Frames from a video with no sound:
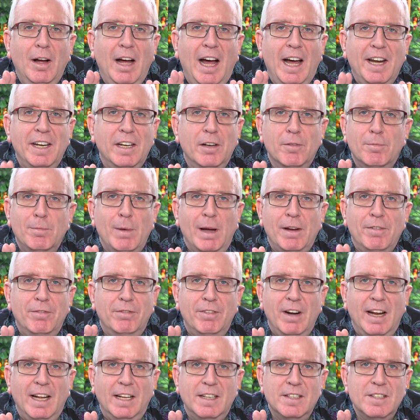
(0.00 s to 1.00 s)
any of my
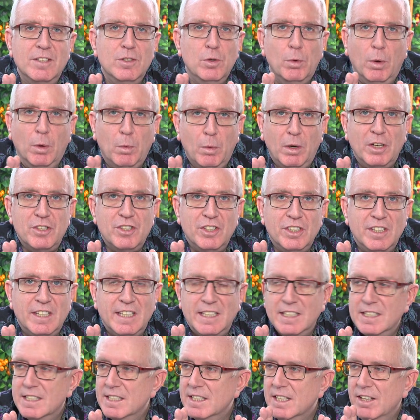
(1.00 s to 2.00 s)
friends who are watching
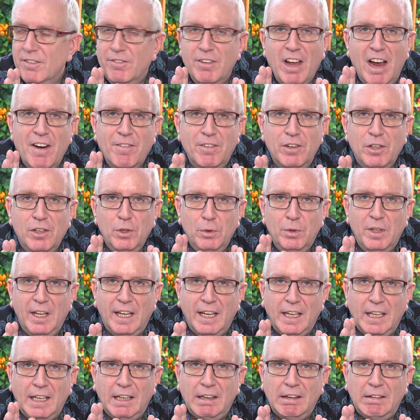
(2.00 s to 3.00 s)
this, if ever
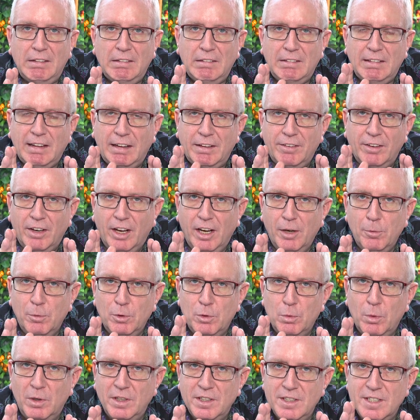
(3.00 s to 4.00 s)
think that I
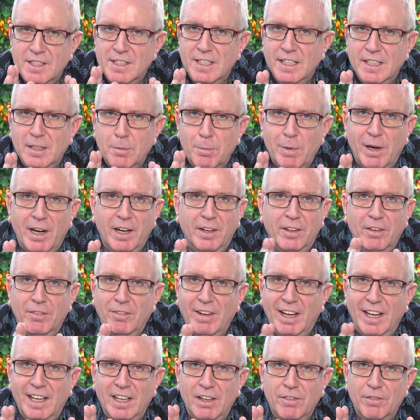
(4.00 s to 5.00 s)
would want to see the birth of
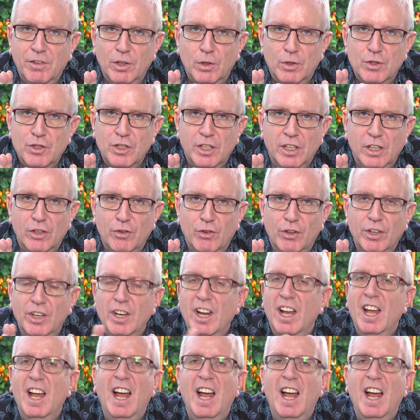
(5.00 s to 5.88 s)
any of your children,